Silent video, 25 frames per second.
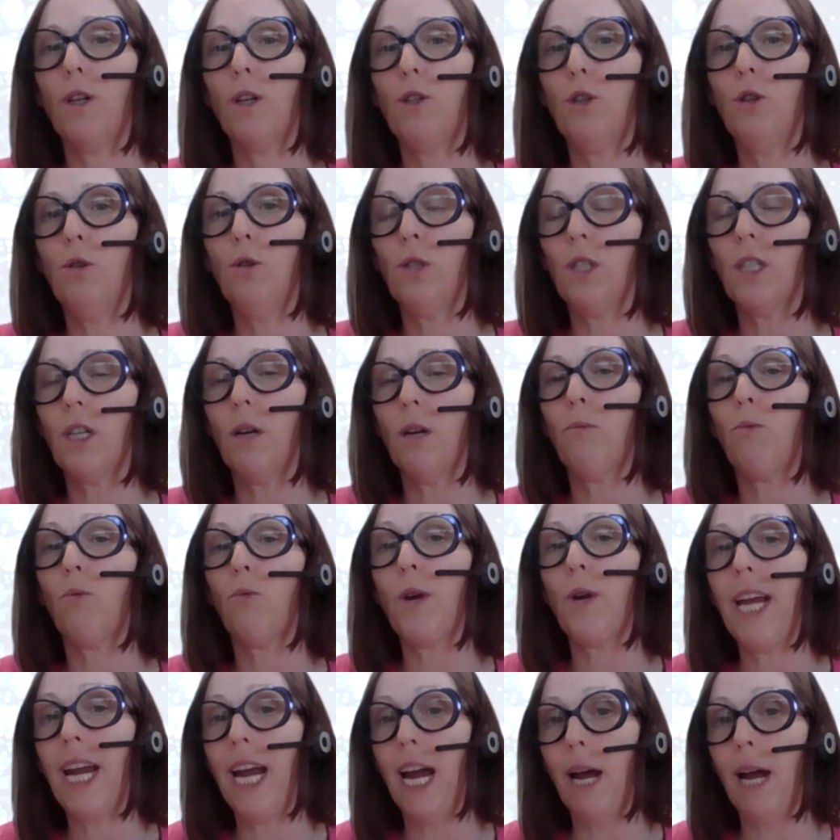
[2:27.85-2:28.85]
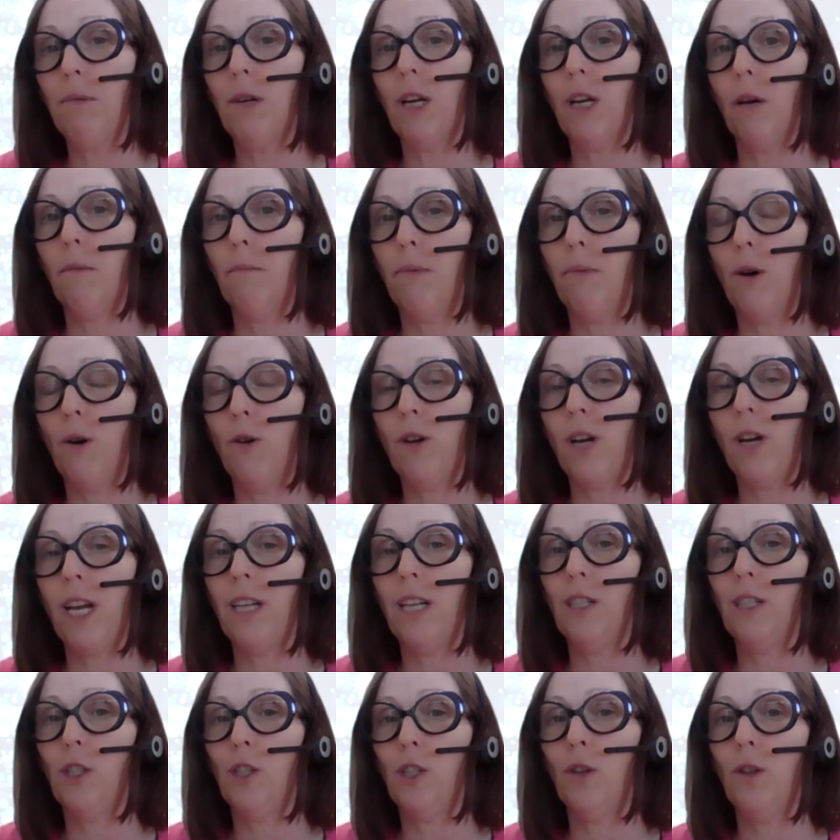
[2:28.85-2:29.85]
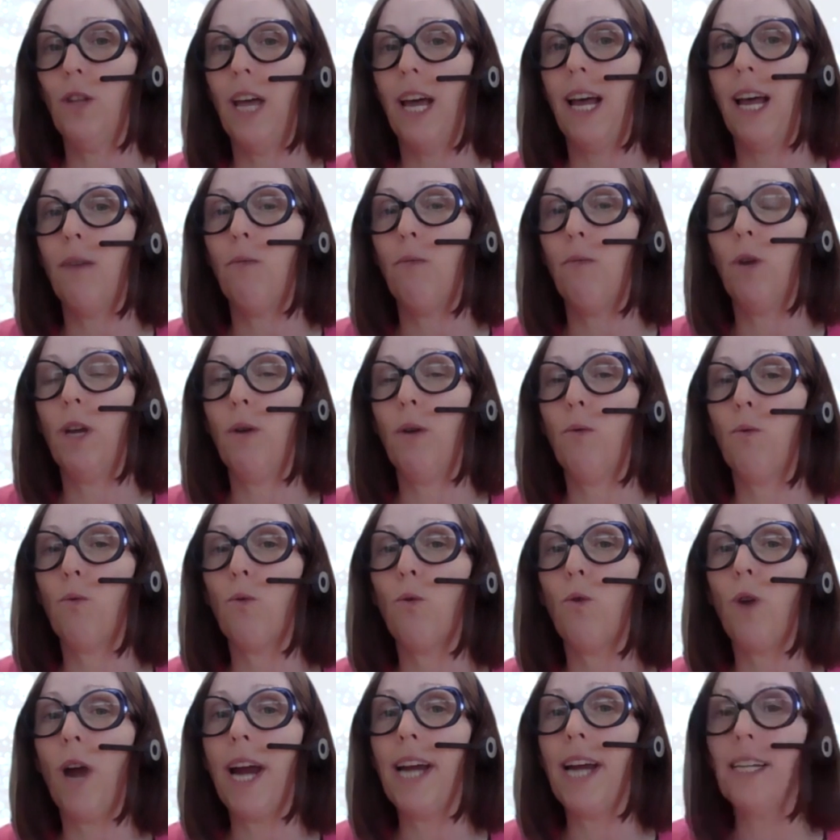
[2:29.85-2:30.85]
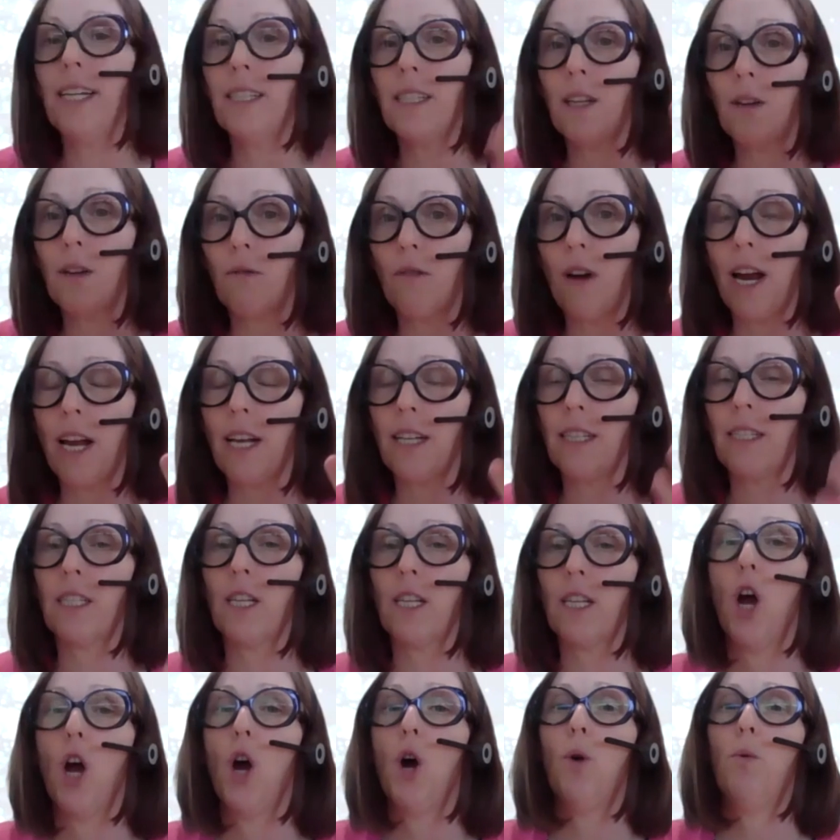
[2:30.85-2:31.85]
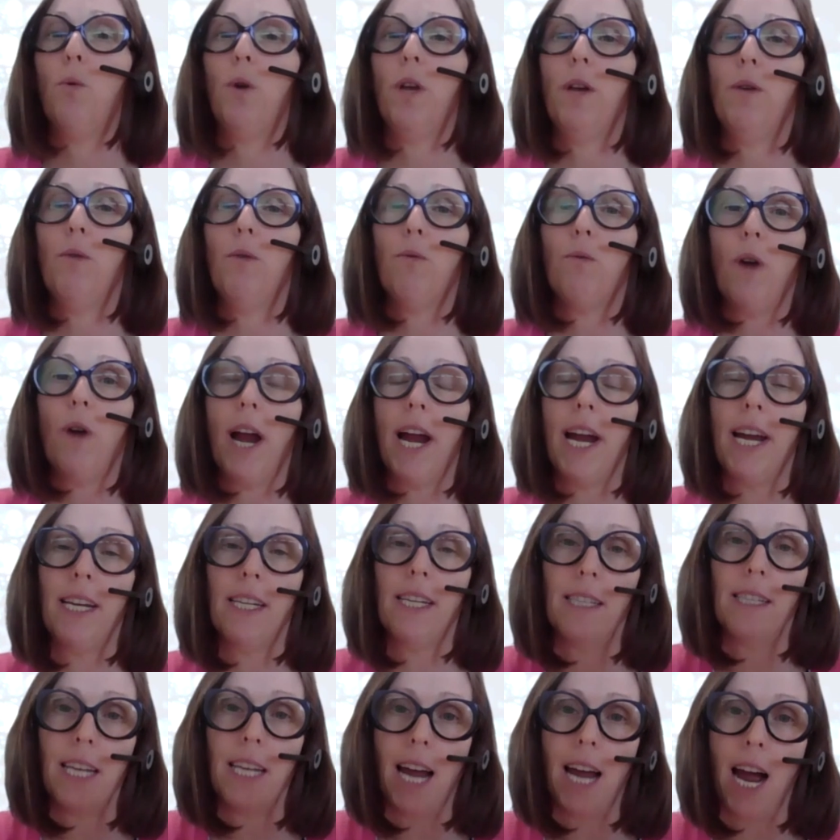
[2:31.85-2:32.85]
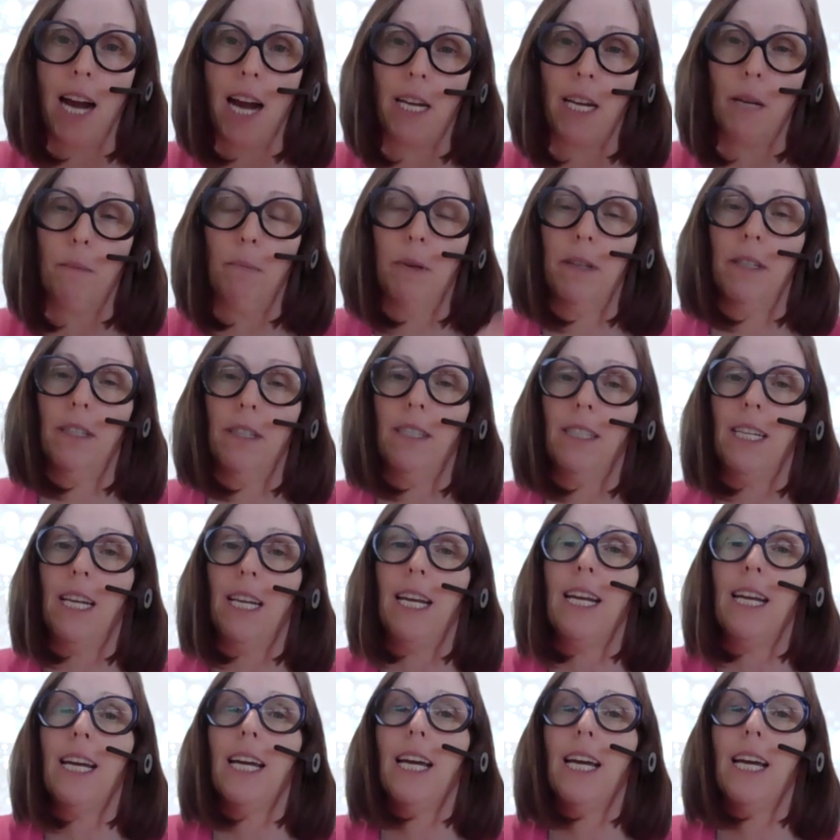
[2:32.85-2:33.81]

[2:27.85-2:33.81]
do some rehab components so that we raise the rents, we raise the occupancy,